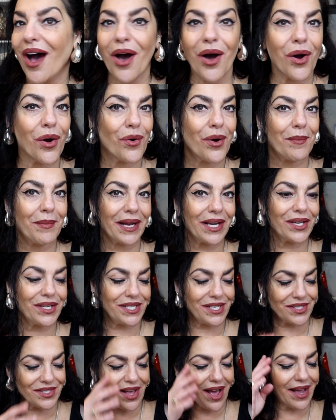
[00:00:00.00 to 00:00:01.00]
Oh my
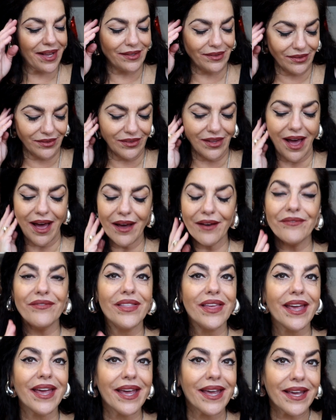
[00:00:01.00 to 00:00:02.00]
goodness, I love
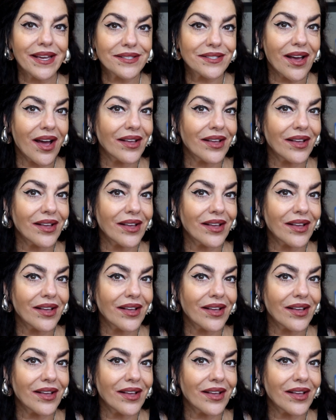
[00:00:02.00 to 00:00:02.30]
these.